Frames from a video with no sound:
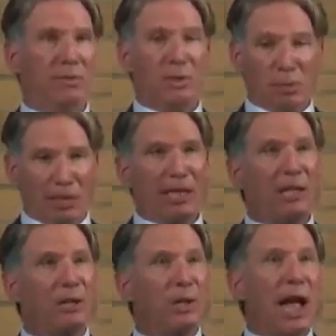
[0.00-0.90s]
The
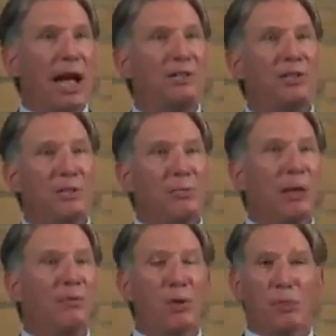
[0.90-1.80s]
molecular action of
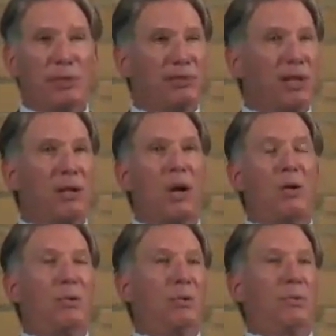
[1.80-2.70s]
metformin is
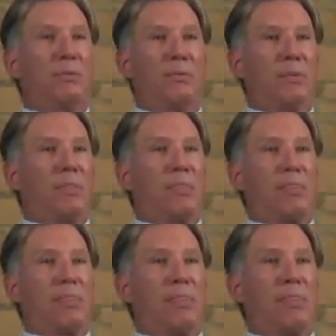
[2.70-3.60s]
unknown.
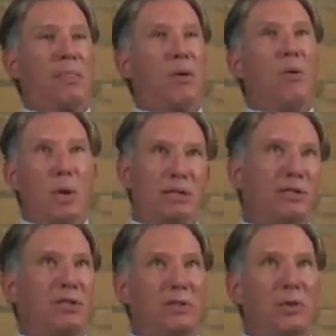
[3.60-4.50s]
Well, what
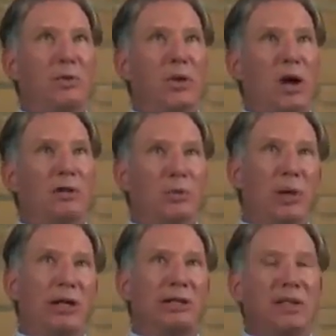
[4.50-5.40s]
does it do, doctor?
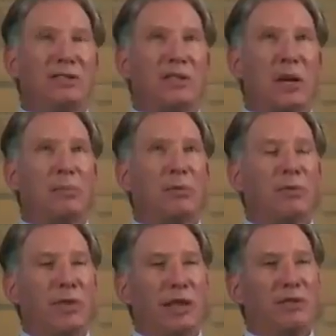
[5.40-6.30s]
Well, it does a number
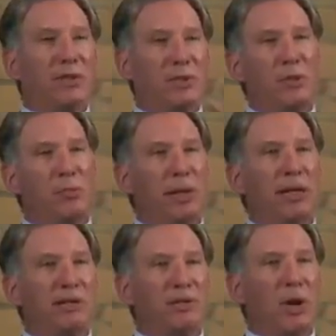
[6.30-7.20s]
of things. The two
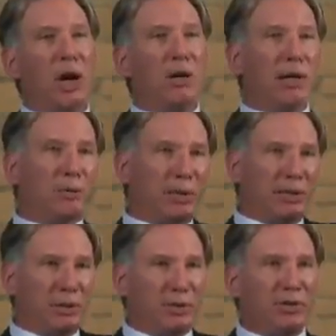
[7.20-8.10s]
biggest are it
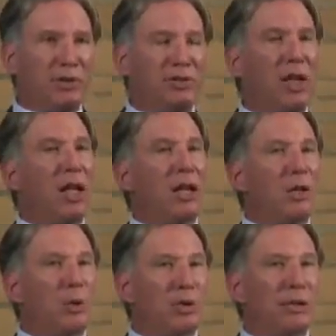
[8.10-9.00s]
reduces
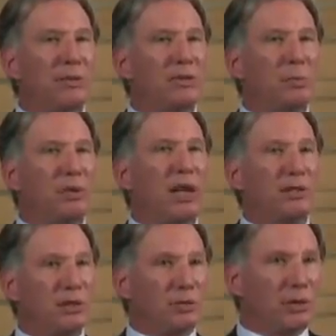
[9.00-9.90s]
your liver's
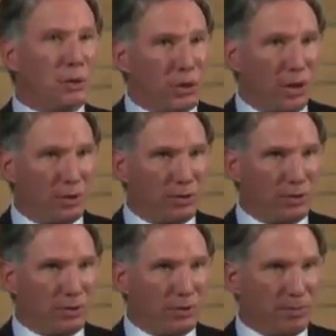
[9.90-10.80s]
production of glucose,